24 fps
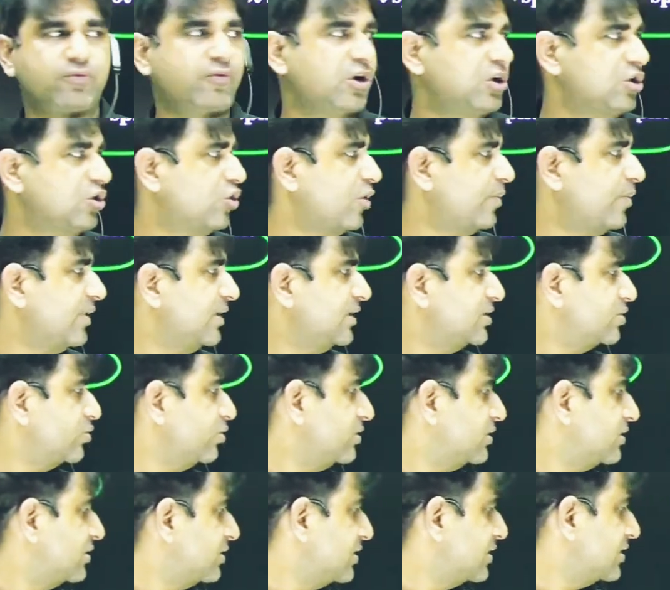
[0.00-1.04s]
droplets. So
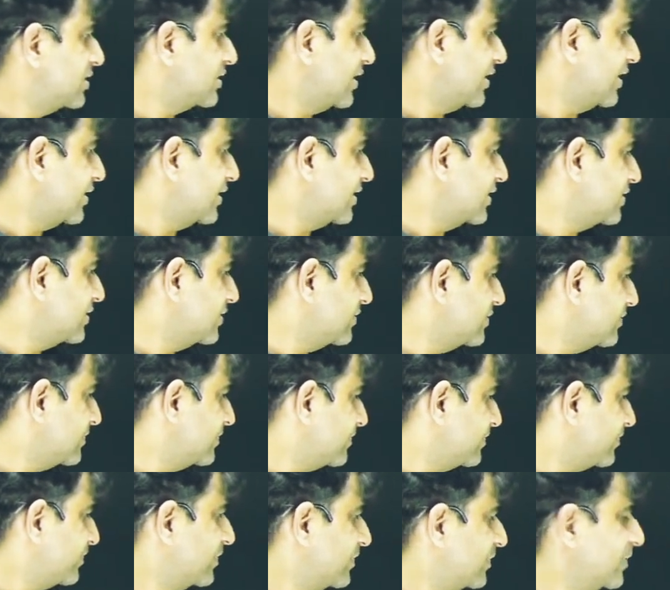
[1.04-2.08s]
this is correct answer.
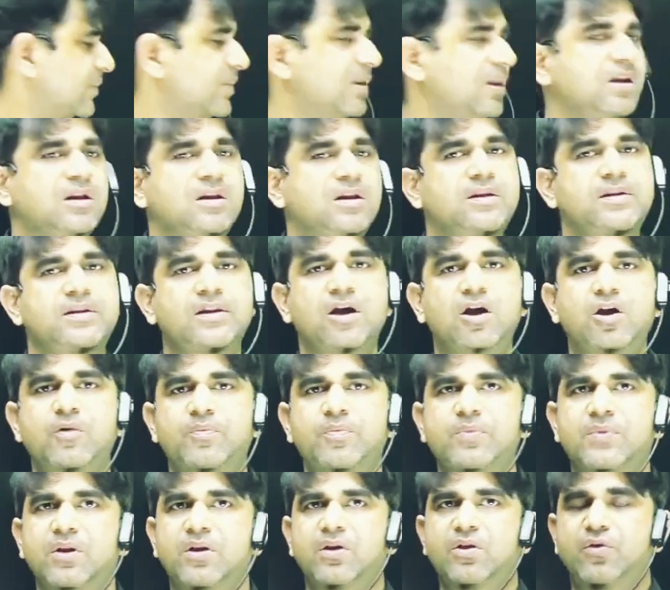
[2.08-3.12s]
Now
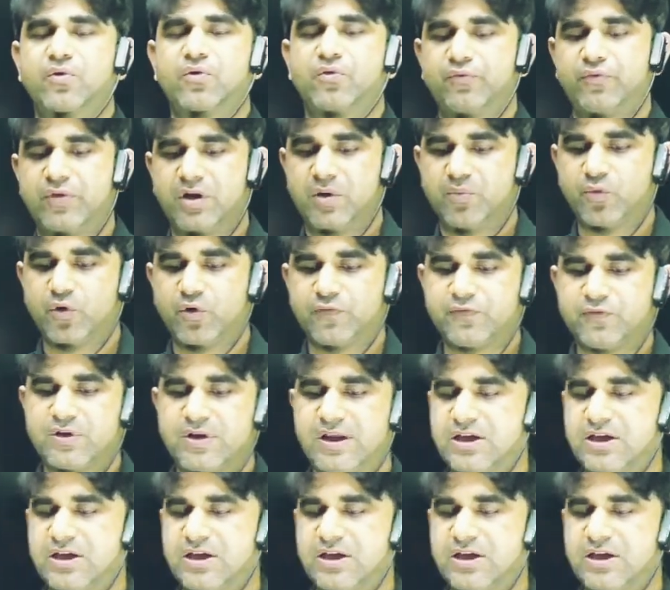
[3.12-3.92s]
we'll move to the next